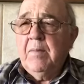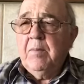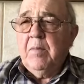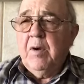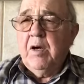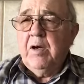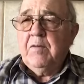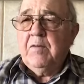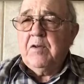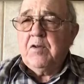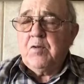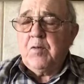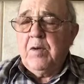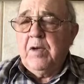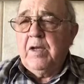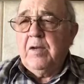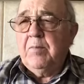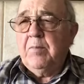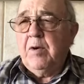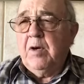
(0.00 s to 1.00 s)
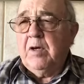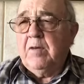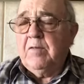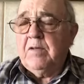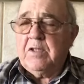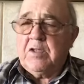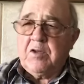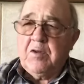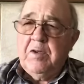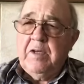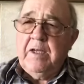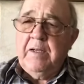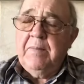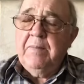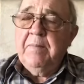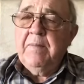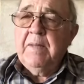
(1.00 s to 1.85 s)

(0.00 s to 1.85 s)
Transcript: Part of it's red and part of it's green.